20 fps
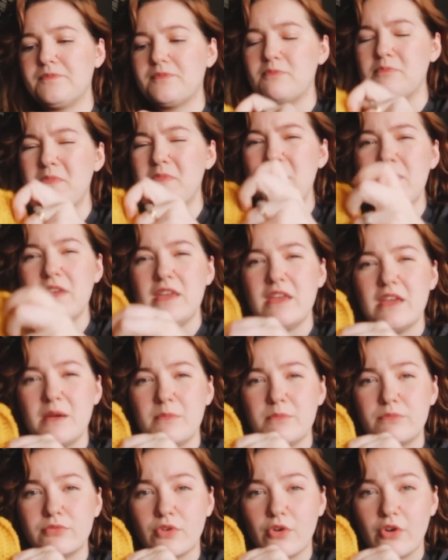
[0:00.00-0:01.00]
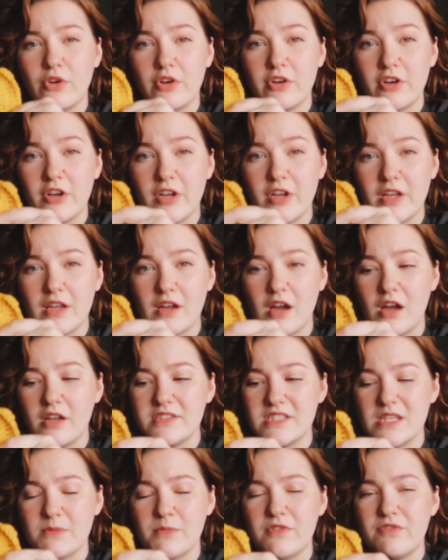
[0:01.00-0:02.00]
maybe embroidering on
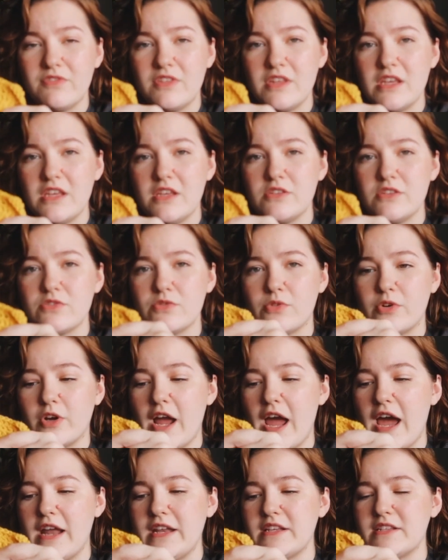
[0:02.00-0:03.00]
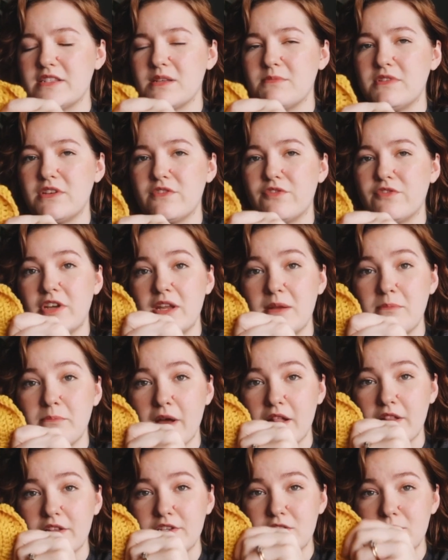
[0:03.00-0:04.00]
some of these or adding some different
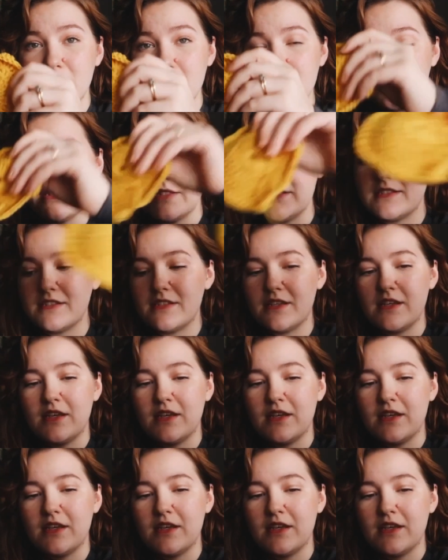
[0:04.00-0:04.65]
embellishments.